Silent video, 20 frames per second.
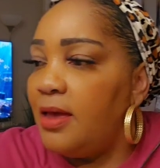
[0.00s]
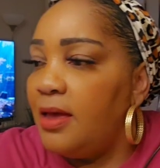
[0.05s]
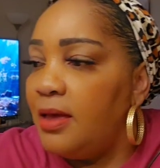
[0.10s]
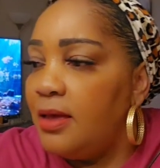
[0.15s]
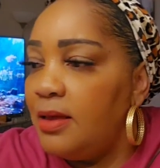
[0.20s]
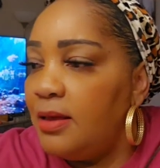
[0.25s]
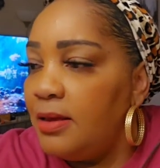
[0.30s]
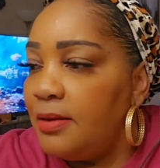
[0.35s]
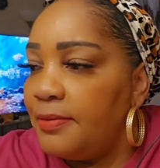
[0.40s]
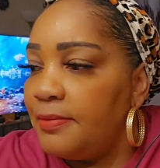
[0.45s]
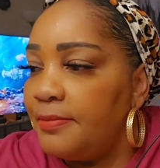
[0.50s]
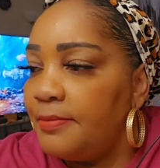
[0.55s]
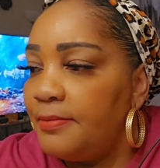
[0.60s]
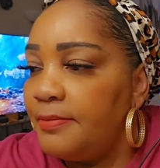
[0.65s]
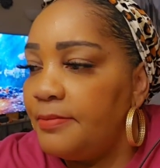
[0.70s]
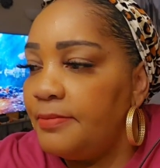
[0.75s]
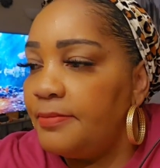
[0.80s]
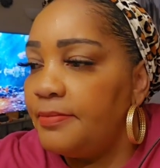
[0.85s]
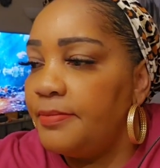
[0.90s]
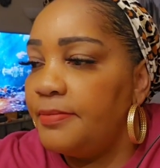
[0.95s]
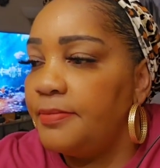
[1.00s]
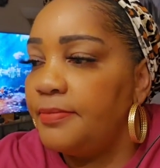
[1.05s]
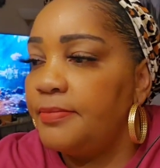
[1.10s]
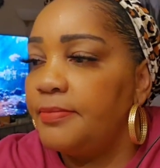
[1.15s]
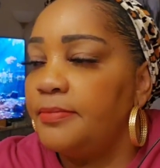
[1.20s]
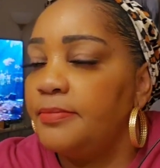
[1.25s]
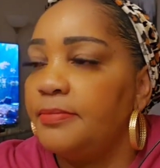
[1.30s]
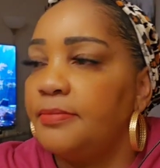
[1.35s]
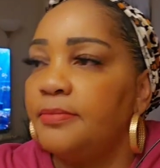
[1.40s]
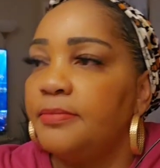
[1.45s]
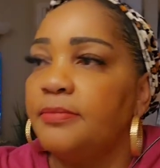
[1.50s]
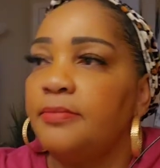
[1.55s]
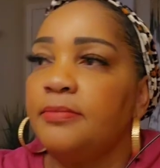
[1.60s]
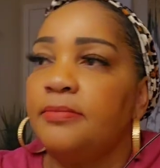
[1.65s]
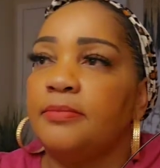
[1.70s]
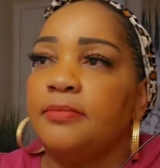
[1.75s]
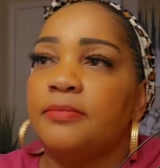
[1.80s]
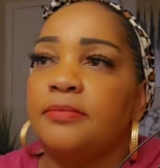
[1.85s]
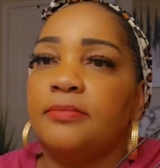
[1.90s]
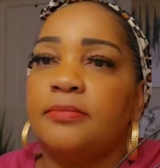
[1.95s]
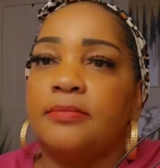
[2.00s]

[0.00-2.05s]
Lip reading: Nobody speaks.